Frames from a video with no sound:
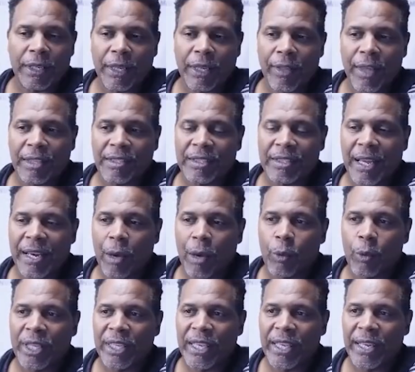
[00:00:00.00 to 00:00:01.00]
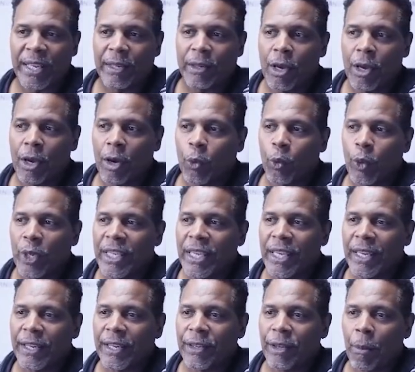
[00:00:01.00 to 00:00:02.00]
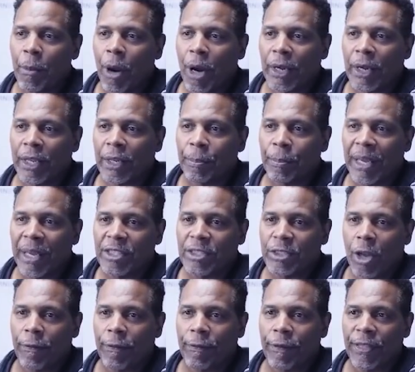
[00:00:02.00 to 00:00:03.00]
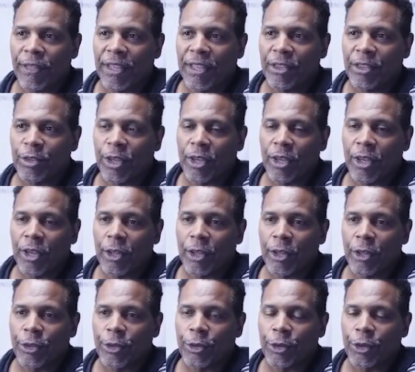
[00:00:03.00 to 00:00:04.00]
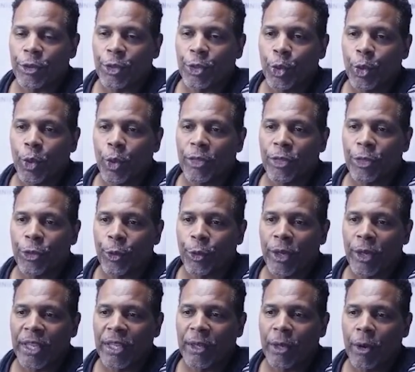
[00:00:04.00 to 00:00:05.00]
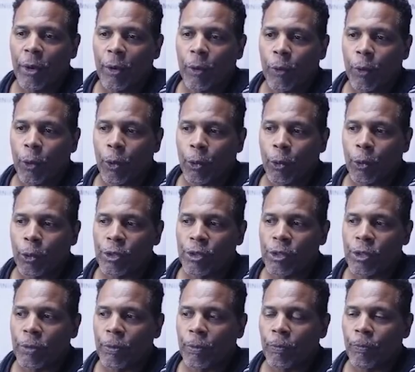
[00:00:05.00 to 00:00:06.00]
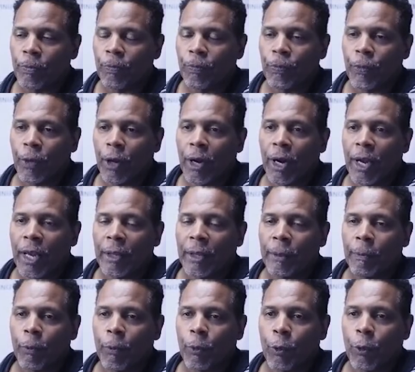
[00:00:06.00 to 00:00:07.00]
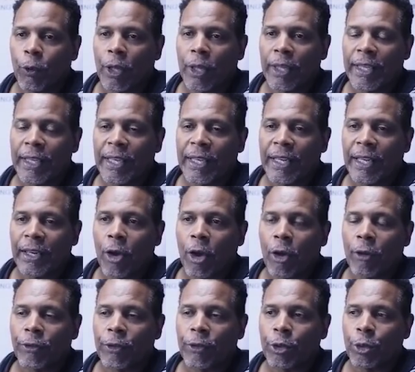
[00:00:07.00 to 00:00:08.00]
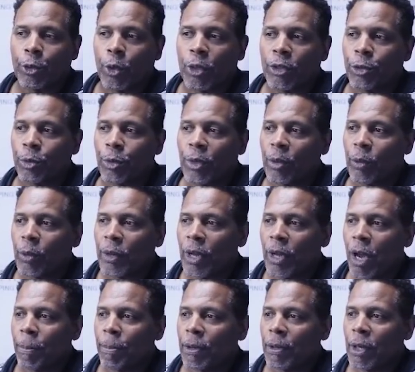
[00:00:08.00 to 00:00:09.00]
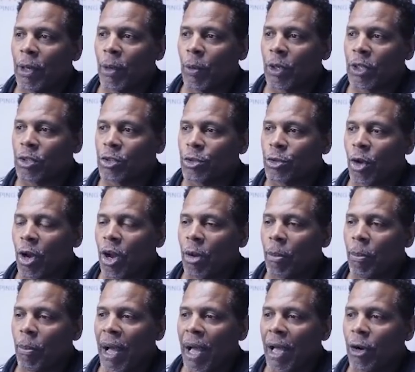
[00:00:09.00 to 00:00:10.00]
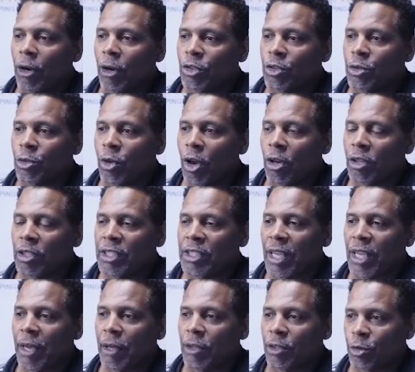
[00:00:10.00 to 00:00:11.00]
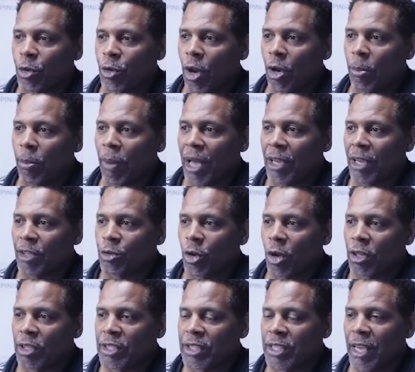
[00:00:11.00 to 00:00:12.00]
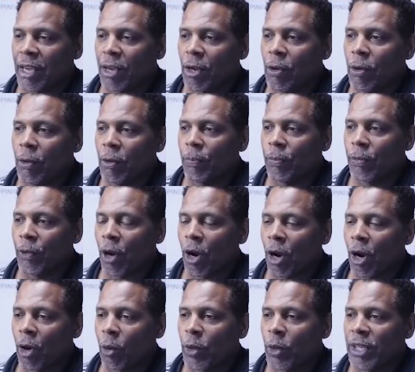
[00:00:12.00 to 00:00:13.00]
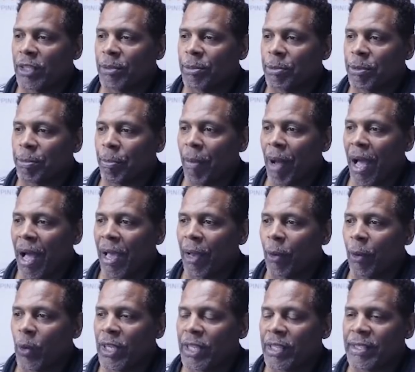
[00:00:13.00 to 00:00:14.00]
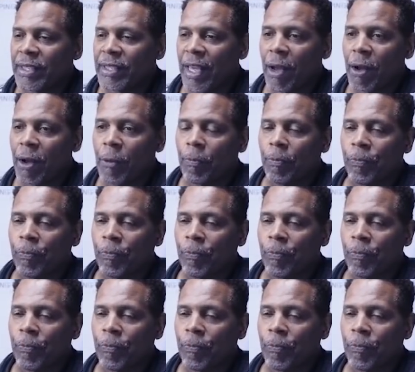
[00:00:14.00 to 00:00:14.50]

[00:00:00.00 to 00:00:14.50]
Now, that's not how we get in. We get in the market based off of these 2 and 3 rules. All right. Really get in on 2 and 3 with a strong buy or a strong buy, strong sell, or a weak buy, weak sell.